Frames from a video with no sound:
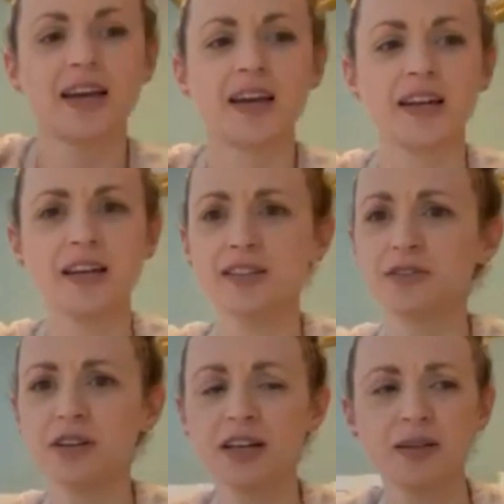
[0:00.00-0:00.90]
And I
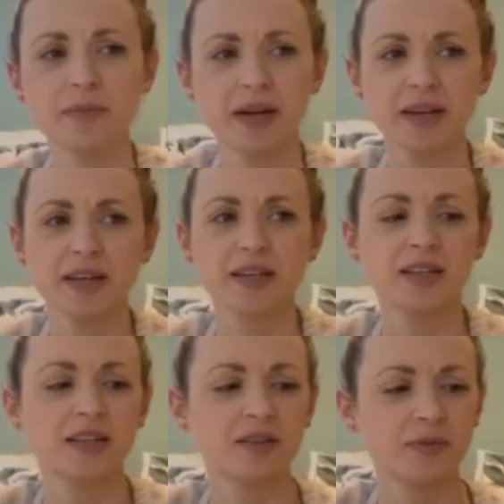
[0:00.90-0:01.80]
don't clean my
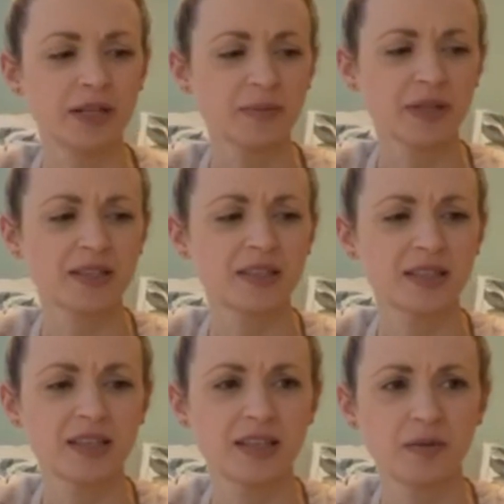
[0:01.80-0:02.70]
Vitamix
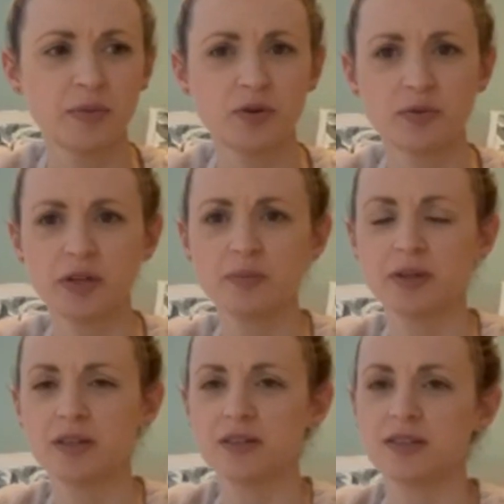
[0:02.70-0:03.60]
in between
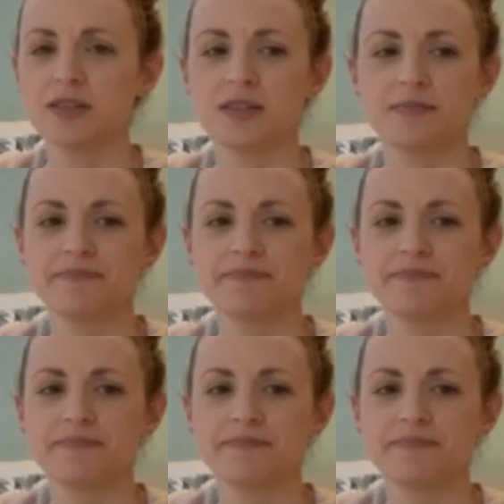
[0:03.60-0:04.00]
because